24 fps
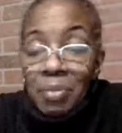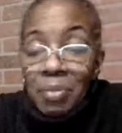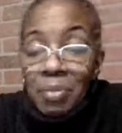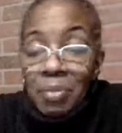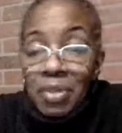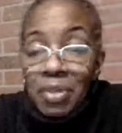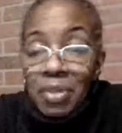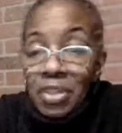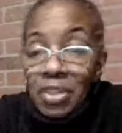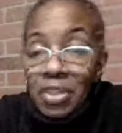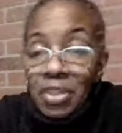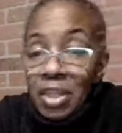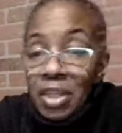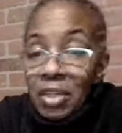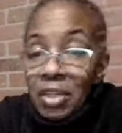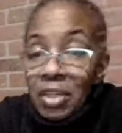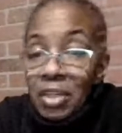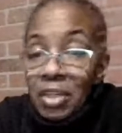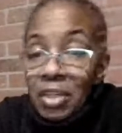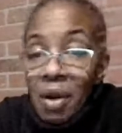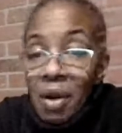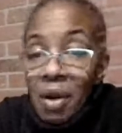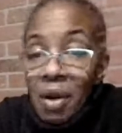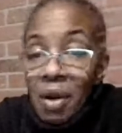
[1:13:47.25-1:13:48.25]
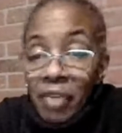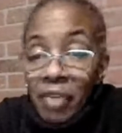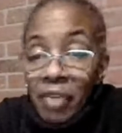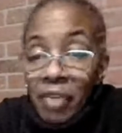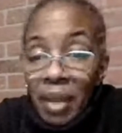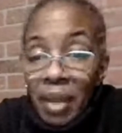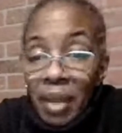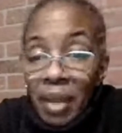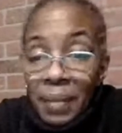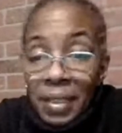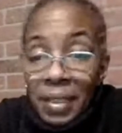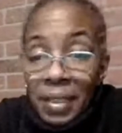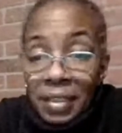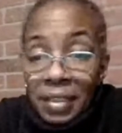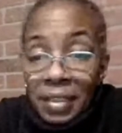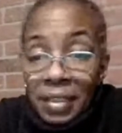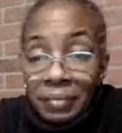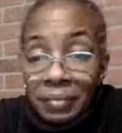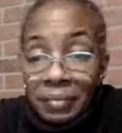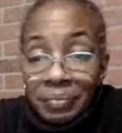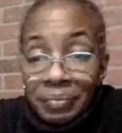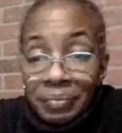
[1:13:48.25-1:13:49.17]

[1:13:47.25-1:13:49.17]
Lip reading: I appreciate you all for coming in.